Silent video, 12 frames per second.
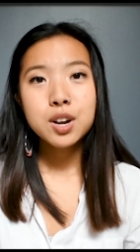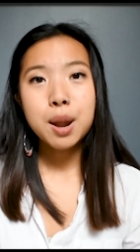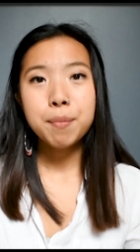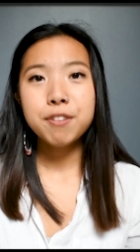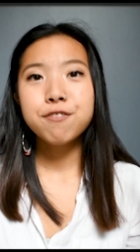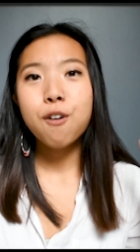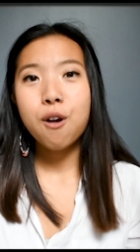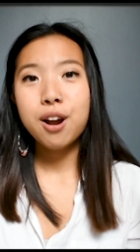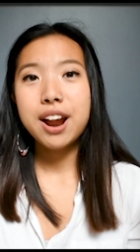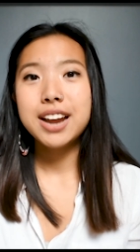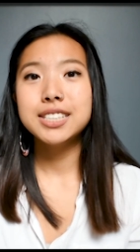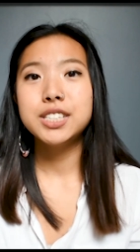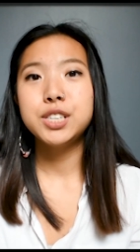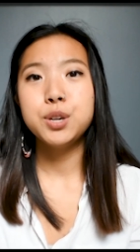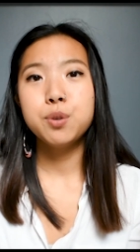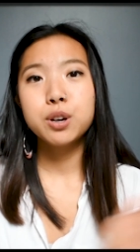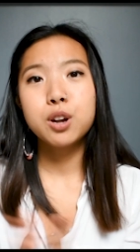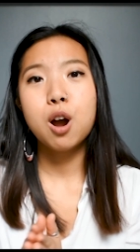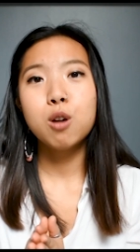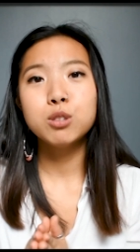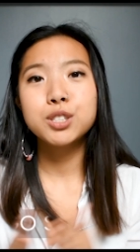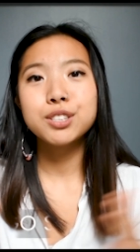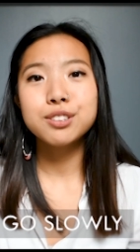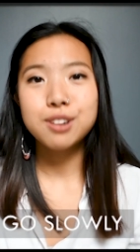Number 4 is to go
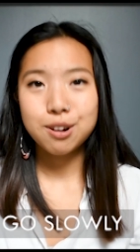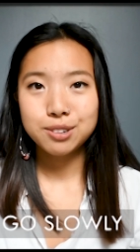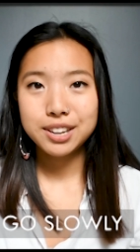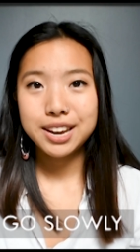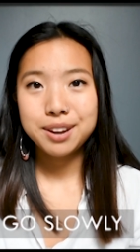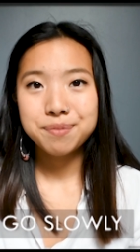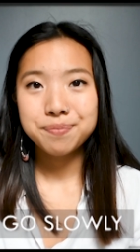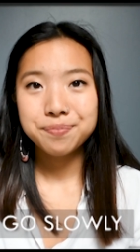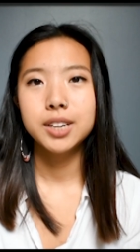slowly.